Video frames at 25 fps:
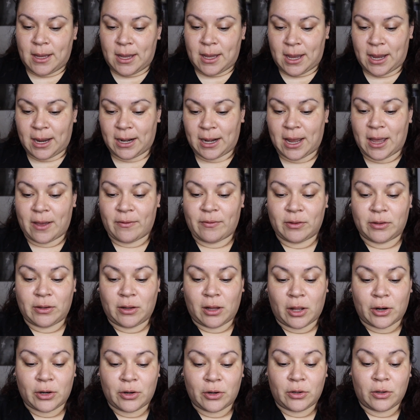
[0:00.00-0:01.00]
and I have a
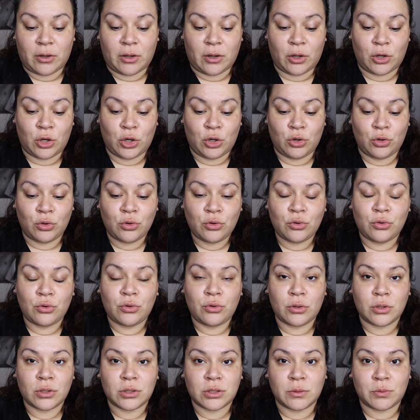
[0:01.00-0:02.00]
lot of
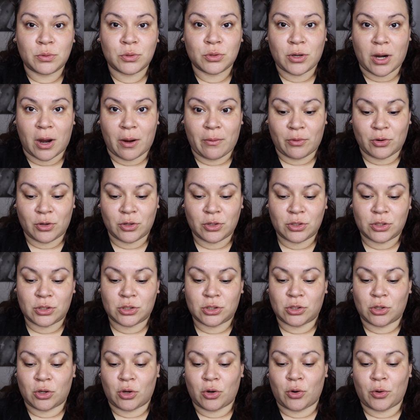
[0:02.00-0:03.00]
new subscribers,
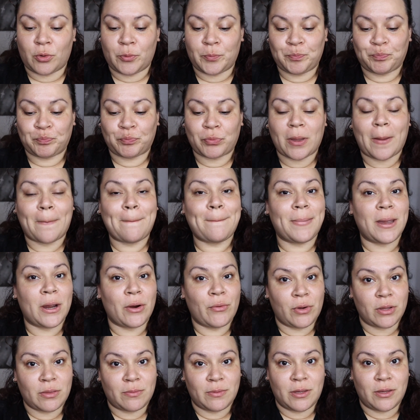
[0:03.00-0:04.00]
so bear
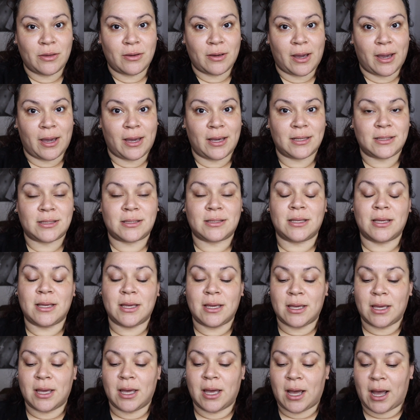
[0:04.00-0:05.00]
with me, you guys.
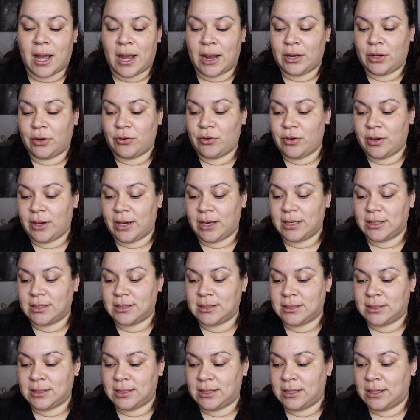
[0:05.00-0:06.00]
I know you guys
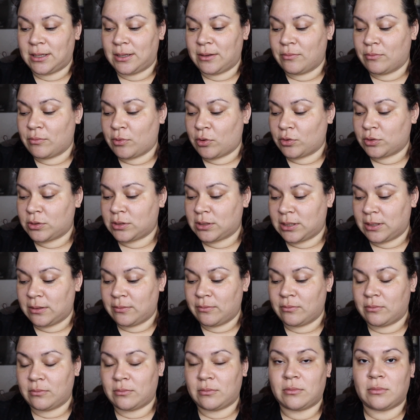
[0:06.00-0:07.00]
see
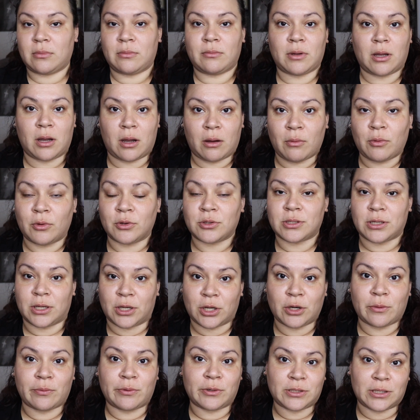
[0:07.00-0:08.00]
mostly almost
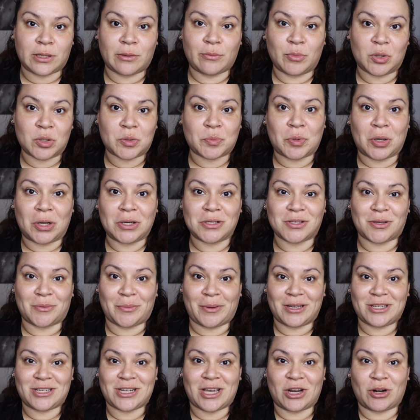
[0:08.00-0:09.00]
100% mukbangs on
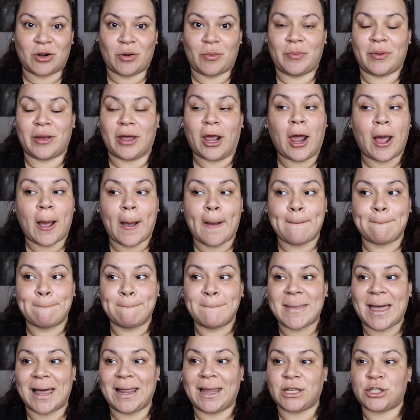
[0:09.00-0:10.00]
my channel, but
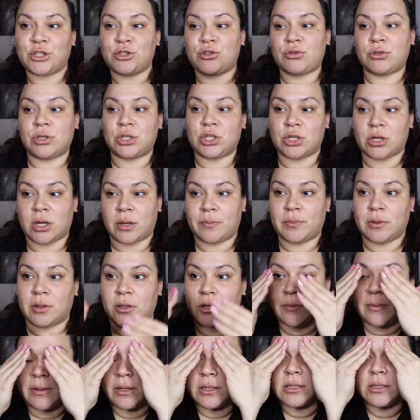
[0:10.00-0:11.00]
I like to switch it up a
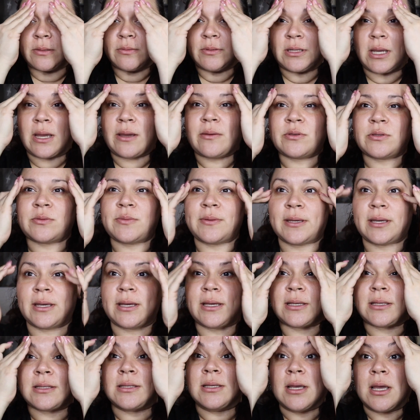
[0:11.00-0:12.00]
little bit sometimes
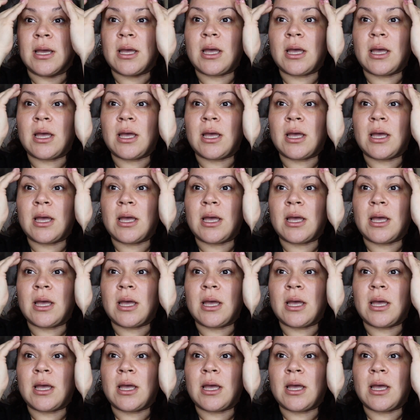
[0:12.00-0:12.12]
because